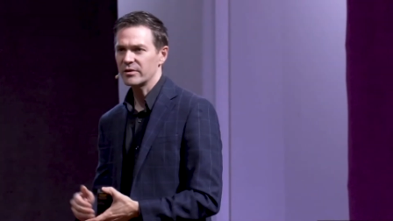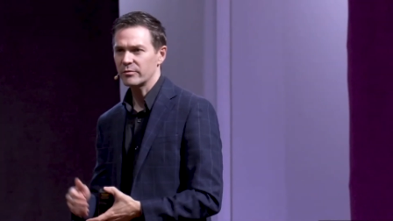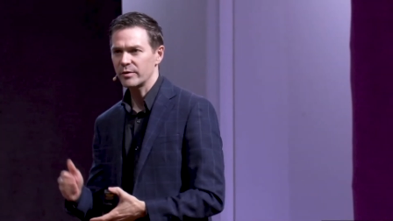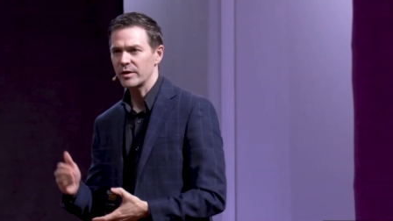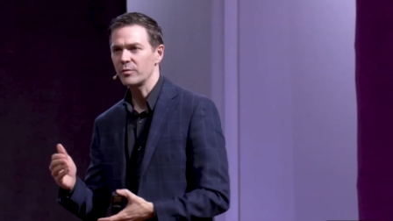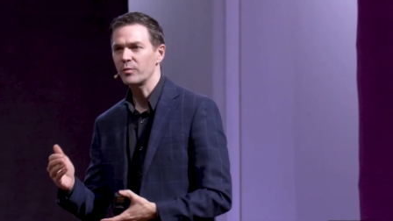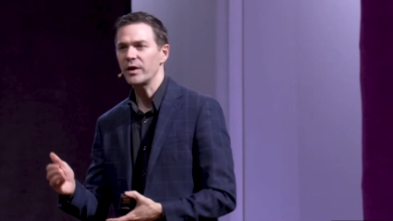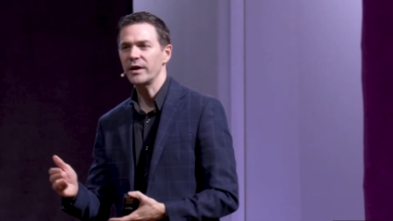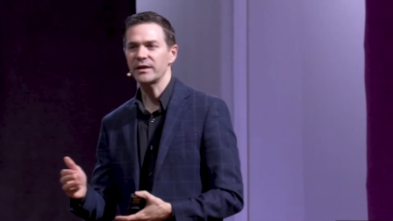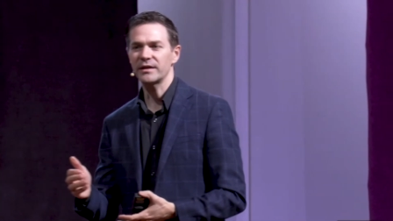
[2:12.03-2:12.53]
we
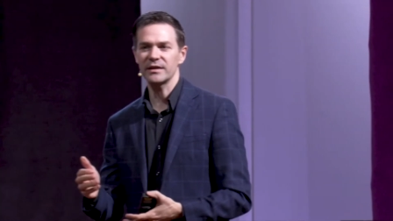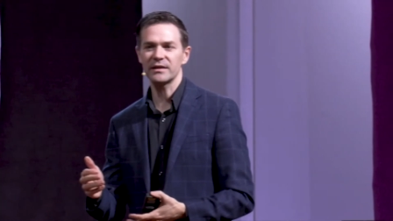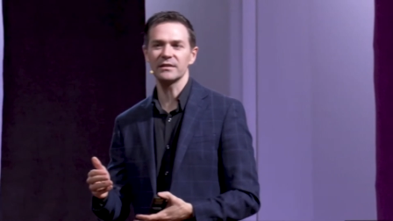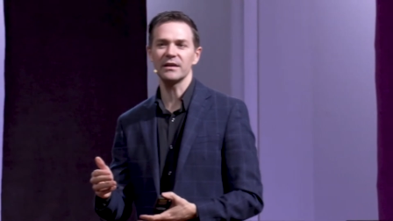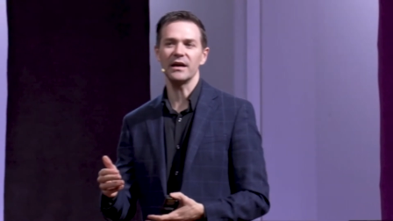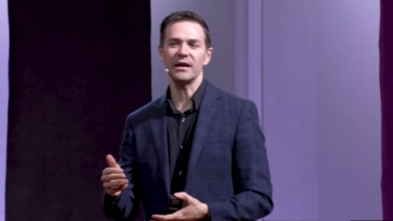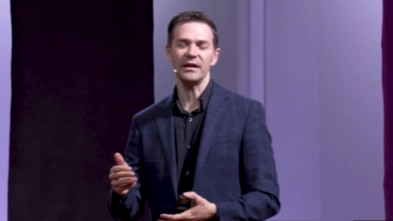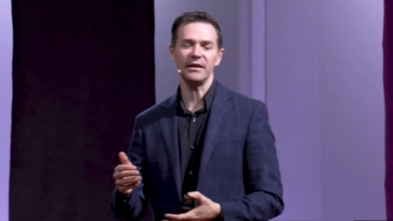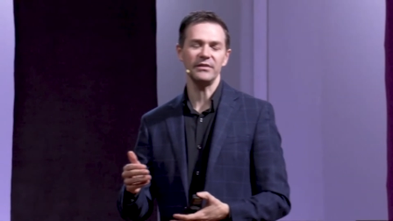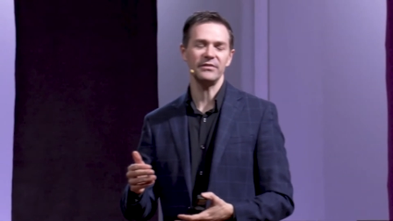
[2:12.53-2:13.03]

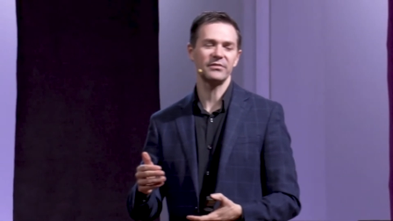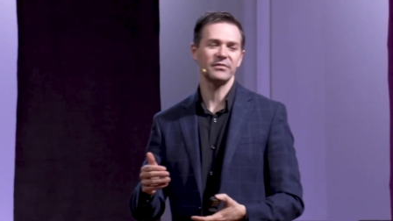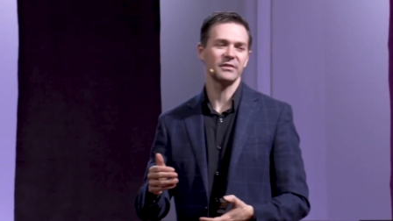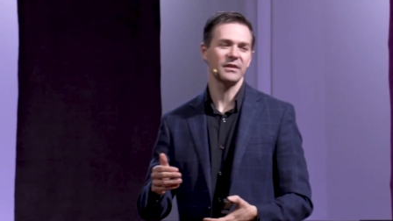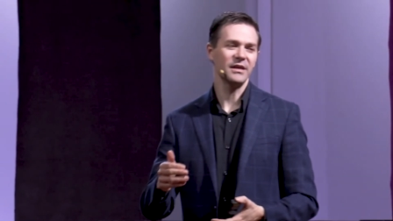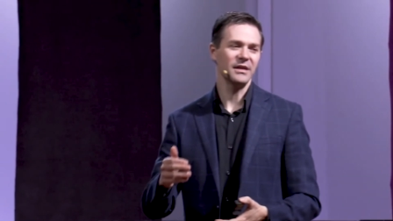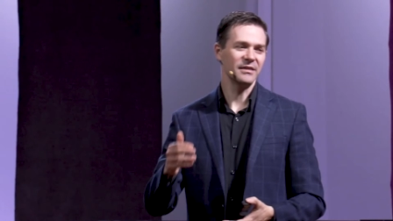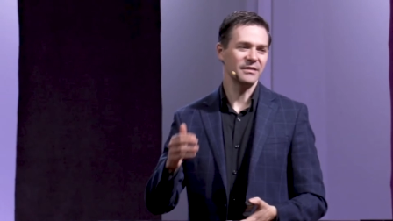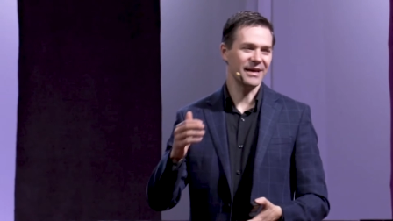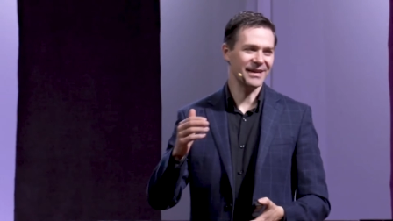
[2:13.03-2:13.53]
recognized
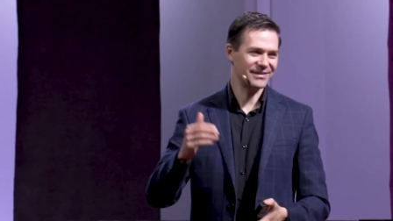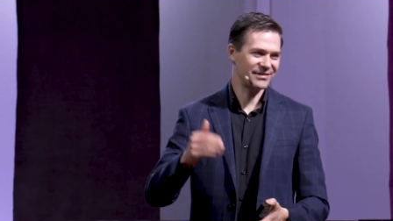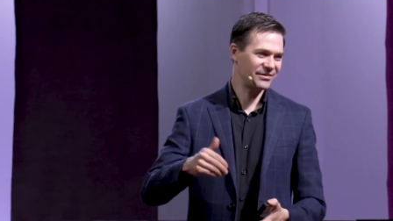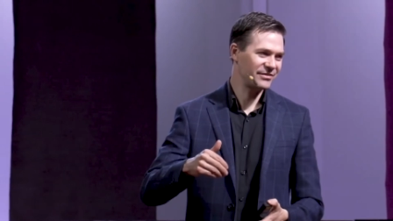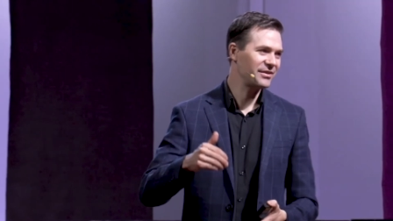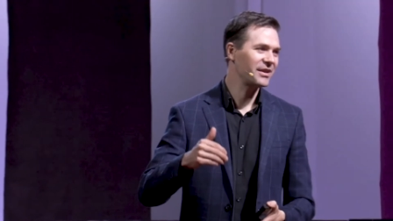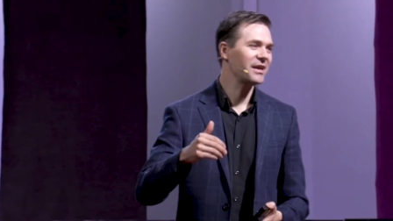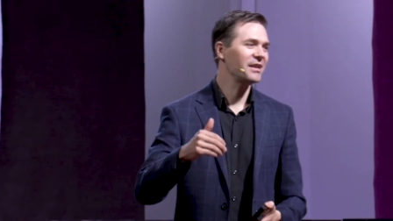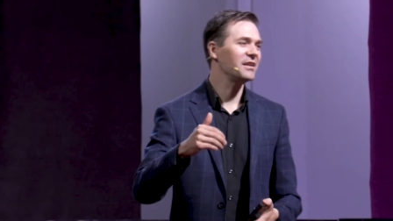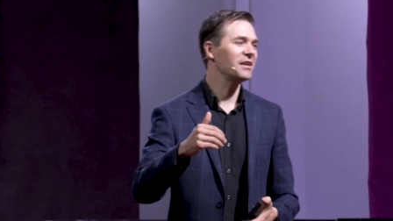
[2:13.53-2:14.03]
that
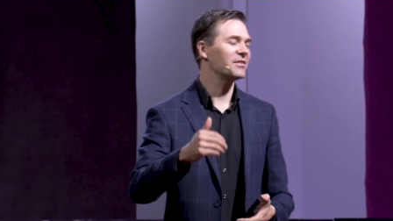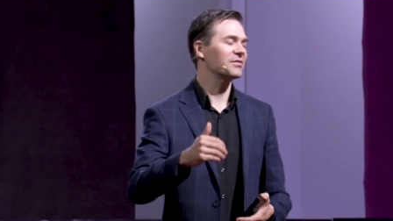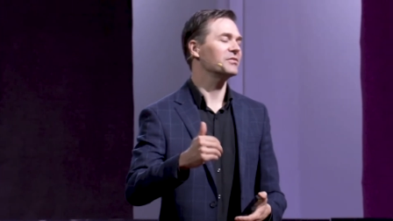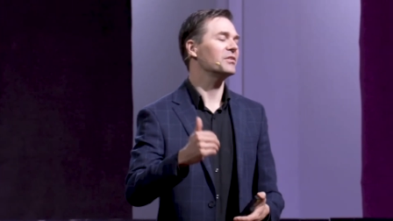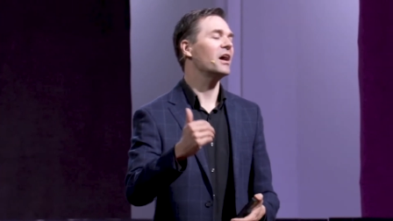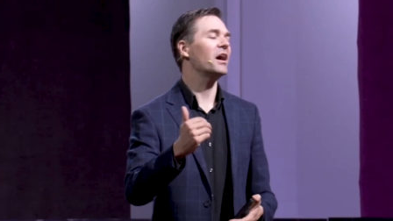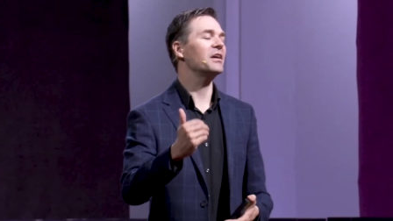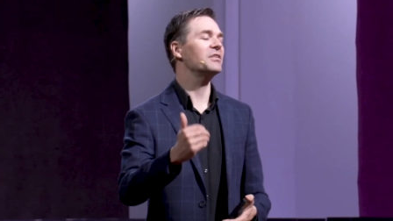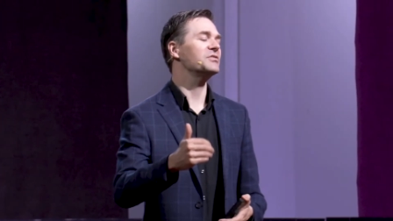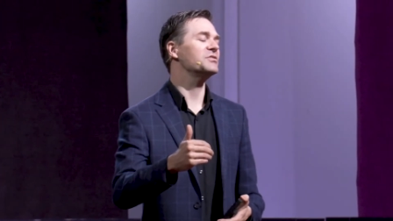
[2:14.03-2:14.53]
sin is
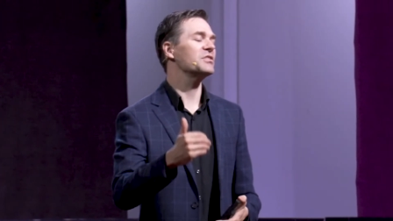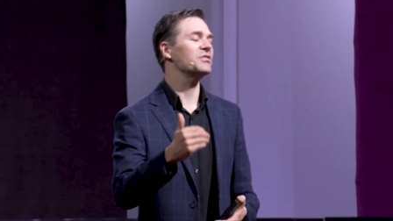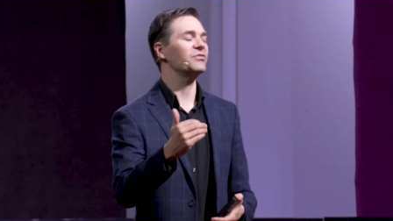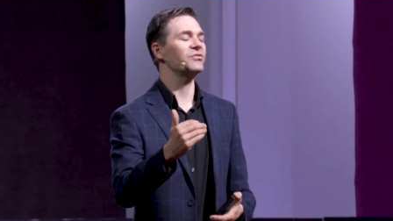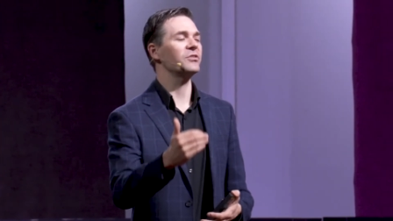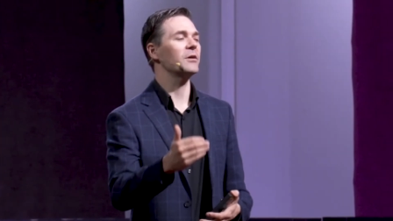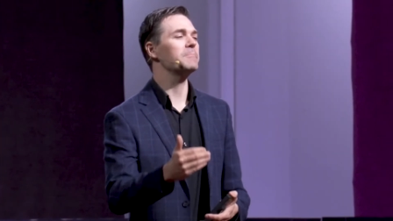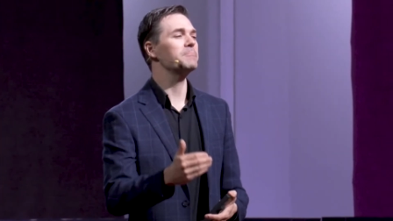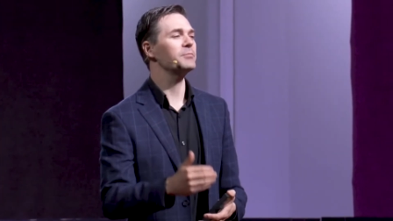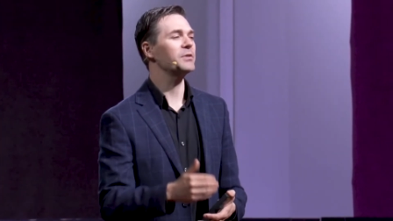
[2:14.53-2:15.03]
not just
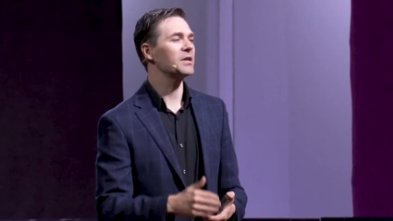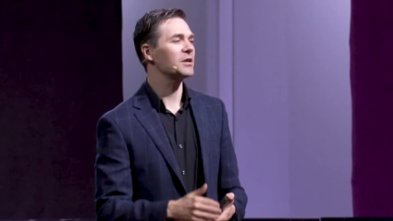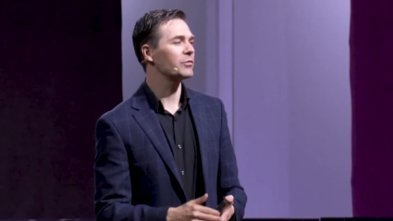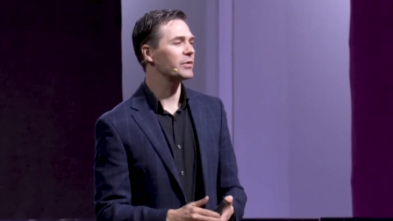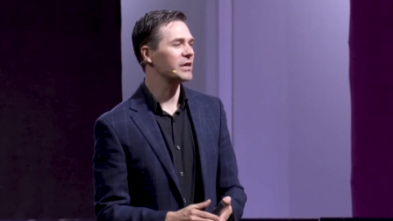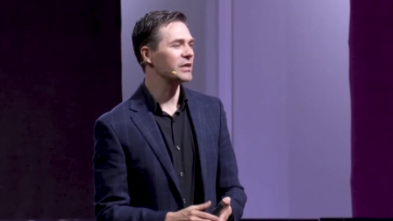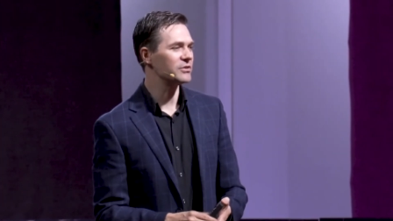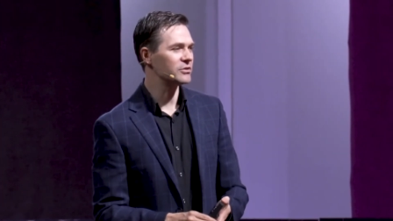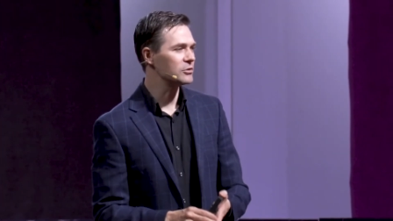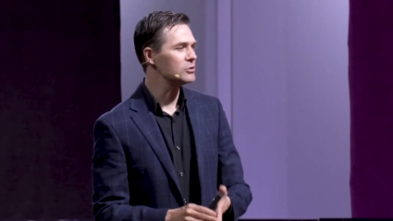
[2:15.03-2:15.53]
something
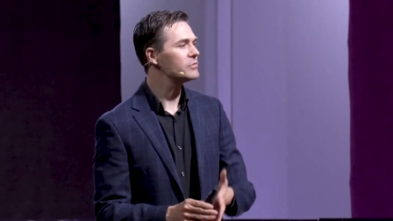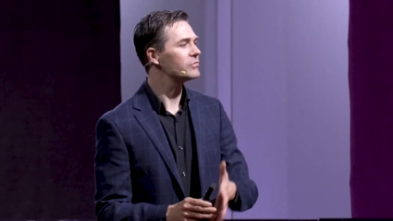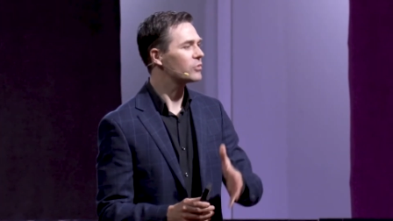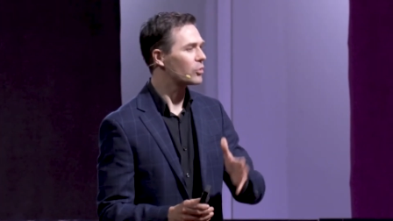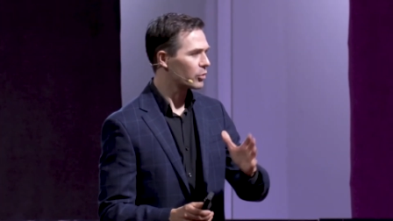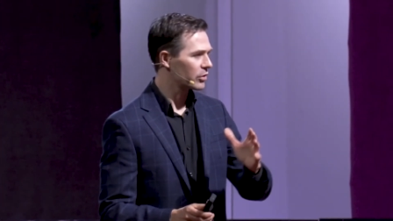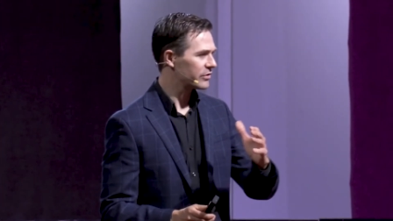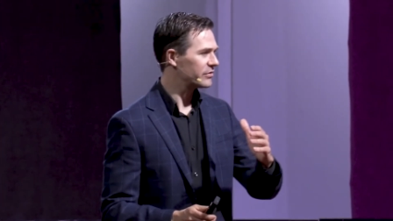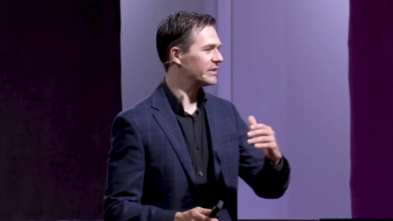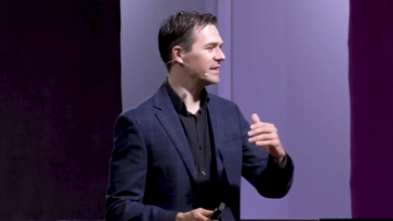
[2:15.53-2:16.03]
we do, of
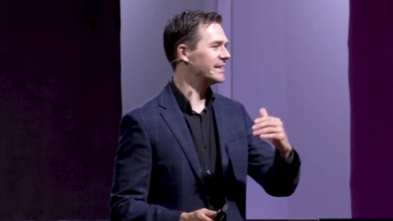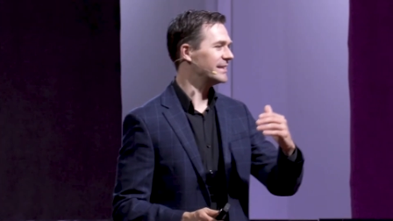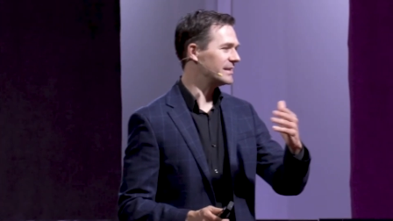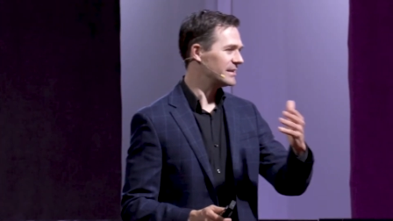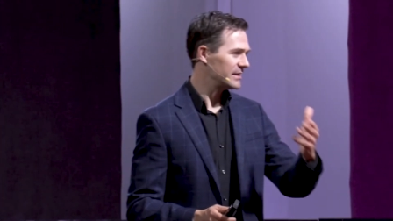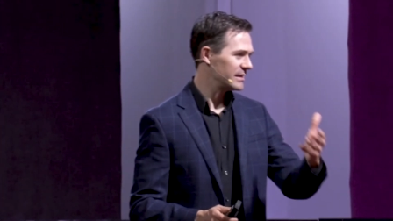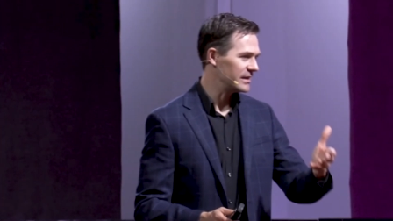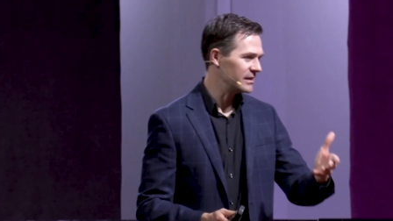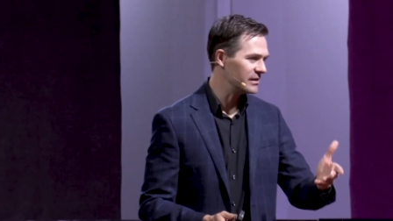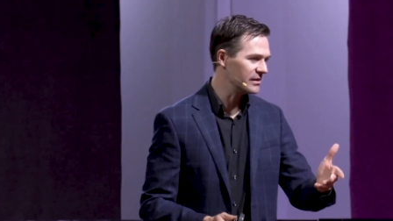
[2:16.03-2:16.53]
course it
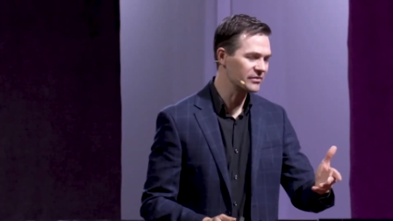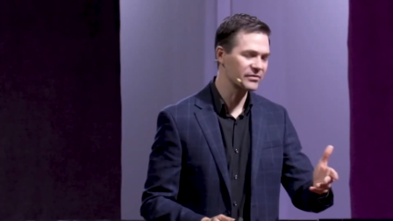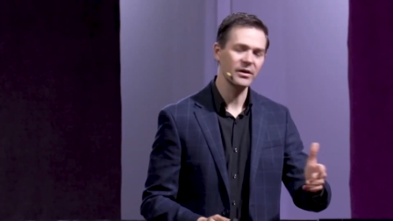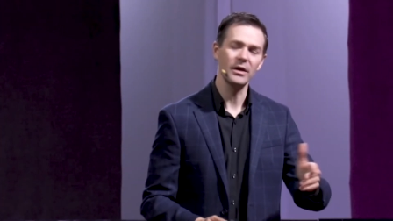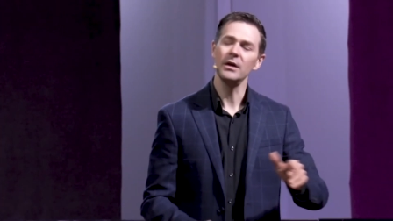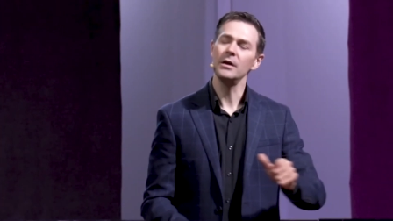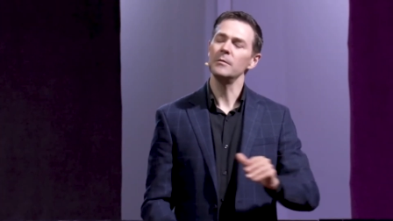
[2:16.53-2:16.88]
is,